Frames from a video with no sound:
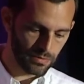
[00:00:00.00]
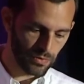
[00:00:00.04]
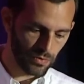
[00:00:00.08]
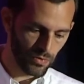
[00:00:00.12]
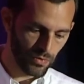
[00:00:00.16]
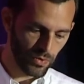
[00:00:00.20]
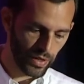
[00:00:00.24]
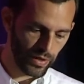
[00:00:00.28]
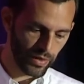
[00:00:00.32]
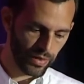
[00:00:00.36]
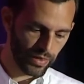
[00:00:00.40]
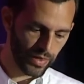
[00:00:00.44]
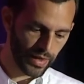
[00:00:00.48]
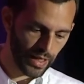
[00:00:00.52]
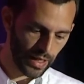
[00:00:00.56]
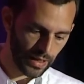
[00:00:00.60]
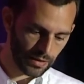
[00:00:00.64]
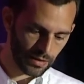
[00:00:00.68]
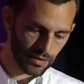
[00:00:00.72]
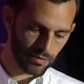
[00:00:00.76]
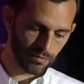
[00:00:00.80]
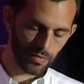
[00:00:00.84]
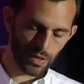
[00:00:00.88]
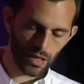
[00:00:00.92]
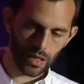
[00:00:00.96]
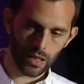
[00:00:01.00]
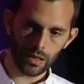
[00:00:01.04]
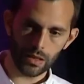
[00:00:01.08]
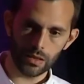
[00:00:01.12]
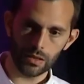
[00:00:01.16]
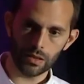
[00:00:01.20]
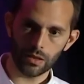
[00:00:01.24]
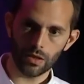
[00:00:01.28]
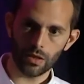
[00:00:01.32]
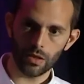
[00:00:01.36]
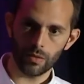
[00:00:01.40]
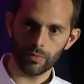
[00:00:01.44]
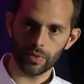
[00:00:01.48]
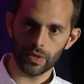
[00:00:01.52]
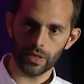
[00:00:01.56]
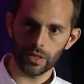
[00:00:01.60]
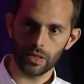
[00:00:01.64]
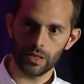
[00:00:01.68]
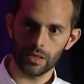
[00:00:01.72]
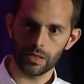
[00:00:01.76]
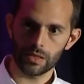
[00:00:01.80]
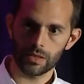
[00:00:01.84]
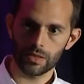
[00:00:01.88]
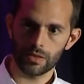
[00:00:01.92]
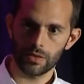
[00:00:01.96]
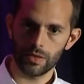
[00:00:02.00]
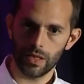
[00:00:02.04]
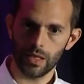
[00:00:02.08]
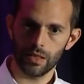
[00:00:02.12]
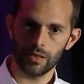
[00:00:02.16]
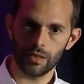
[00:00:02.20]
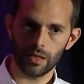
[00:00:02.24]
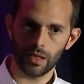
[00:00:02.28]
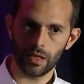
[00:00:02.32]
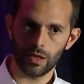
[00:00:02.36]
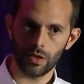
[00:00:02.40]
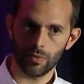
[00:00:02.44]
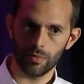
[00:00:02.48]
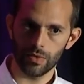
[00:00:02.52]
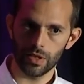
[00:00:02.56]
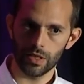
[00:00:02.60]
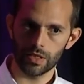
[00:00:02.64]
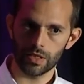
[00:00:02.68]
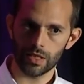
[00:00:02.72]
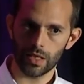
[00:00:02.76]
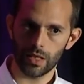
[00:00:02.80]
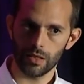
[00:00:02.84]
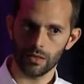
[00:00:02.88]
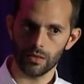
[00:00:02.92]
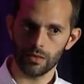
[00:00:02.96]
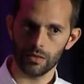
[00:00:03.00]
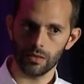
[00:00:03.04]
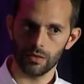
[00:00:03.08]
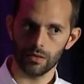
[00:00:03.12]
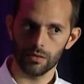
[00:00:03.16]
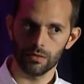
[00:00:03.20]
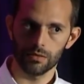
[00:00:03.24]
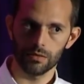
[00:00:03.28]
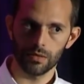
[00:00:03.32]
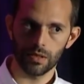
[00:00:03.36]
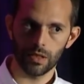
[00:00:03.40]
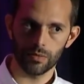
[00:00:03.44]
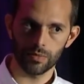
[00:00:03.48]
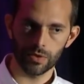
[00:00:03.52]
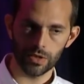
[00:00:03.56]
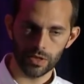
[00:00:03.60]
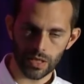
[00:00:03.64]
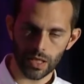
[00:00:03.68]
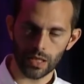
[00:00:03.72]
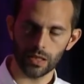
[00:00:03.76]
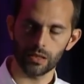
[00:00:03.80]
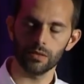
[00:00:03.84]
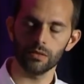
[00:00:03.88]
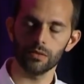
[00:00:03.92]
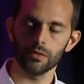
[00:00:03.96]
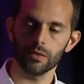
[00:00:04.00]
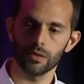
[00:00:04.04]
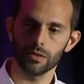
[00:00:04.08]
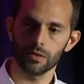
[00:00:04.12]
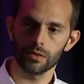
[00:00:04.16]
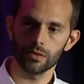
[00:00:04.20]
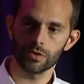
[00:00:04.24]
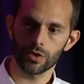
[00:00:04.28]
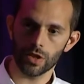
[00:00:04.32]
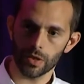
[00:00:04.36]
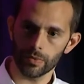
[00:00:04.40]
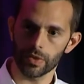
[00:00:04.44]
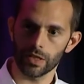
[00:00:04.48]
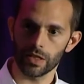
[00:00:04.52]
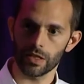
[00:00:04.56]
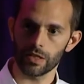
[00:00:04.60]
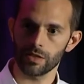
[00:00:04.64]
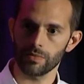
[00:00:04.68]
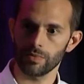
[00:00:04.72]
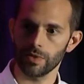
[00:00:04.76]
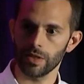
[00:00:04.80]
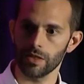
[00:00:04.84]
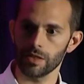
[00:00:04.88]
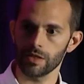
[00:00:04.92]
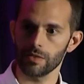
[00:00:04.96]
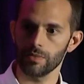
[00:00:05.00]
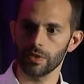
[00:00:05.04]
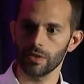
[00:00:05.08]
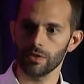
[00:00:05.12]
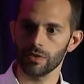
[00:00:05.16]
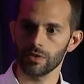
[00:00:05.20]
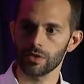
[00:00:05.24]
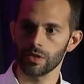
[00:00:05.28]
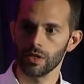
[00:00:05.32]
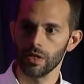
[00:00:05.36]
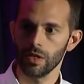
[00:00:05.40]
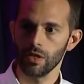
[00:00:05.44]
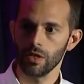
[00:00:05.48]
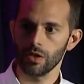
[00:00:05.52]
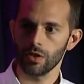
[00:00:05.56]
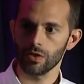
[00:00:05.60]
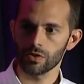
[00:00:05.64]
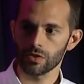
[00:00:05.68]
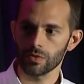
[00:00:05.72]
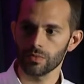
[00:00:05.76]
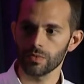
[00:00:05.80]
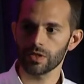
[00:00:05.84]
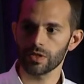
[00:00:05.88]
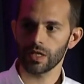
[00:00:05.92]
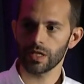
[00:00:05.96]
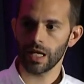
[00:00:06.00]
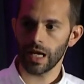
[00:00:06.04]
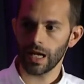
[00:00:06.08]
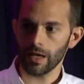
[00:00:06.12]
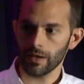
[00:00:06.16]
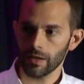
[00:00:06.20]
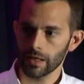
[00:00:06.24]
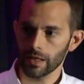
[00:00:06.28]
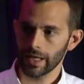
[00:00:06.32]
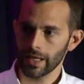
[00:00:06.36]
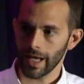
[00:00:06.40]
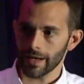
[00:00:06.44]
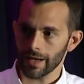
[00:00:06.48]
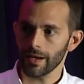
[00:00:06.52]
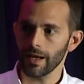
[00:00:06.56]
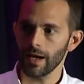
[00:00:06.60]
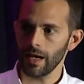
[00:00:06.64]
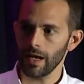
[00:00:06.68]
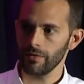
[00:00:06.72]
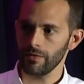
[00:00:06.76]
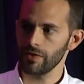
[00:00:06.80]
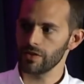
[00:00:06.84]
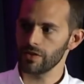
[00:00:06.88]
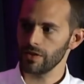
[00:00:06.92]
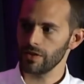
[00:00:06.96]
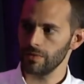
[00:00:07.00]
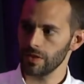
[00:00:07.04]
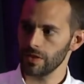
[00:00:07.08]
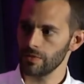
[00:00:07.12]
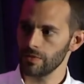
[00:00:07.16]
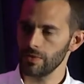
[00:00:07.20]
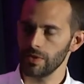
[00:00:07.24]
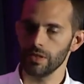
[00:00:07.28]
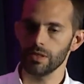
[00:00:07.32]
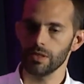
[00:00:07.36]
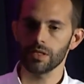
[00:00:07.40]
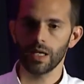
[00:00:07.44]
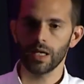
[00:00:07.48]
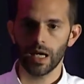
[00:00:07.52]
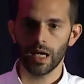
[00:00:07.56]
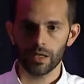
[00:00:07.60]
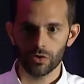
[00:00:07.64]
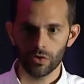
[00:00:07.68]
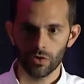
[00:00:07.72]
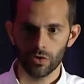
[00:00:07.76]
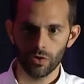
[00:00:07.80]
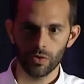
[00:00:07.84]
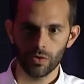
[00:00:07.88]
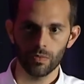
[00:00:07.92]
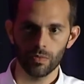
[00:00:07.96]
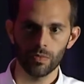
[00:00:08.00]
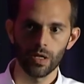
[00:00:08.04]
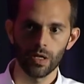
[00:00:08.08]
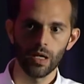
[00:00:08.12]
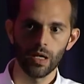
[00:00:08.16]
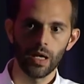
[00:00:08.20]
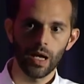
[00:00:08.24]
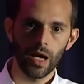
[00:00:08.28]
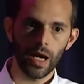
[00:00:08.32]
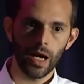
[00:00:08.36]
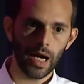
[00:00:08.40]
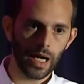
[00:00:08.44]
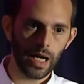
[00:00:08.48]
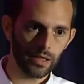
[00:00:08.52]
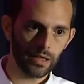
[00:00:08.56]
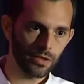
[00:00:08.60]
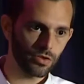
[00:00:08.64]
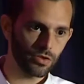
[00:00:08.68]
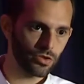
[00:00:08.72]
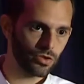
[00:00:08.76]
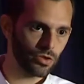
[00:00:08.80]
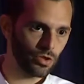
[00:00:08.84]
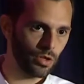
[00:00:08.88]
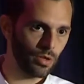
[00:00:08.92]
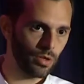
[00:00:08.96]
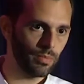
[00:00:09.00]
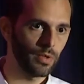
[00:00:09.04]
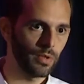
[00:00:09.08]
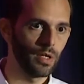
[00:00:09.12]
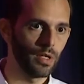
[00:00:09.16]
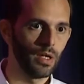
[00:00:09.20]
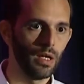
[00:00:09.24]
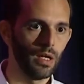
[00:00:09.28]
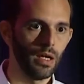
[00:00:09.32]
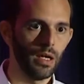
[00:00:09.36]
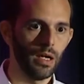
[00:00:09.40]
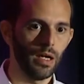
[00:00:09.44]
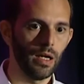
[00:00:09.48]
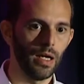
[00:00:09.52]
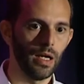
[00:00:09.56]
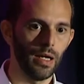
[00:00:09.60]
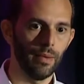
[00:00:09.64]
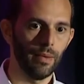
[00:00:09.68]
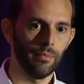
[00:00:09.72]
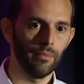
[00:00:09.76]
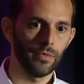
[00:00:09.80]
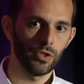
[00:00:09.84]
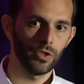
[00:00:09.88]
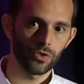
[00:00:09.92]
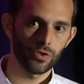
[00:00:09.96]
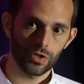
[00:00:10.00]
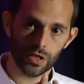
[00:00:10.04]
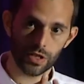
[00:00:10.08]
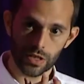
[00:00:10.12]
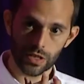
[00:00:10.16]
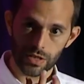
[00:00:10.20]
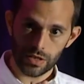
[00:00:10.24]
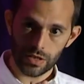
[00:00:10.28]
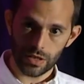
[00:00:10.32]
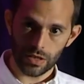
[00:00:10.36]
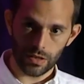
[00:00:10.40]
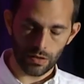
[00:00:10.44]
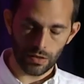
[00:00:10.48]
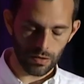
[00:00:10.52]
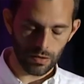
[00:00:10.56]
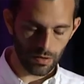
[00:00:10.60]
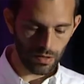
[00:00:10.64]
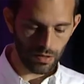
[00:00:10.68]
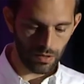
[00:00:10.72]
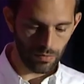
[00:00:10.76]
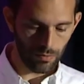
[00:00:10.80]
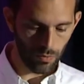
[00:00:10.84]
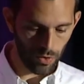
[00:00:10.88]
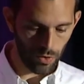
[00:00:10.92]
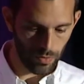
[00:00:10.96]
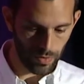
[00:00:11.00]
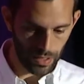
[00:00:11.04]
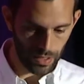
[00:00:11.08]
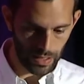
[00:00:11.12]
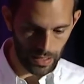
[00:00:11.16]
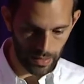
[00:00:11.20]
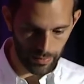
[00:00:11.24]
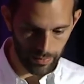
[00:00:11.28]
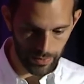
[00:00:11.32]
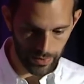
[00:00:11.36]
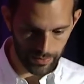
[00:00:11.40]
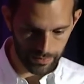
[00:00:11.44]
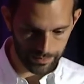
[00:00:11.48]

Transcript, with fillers: with that in mind, the company is creating an omnichannel, omnichannel shopping experience because consumers ha can have the same experience at home, at the shop, um, using a single mobile app.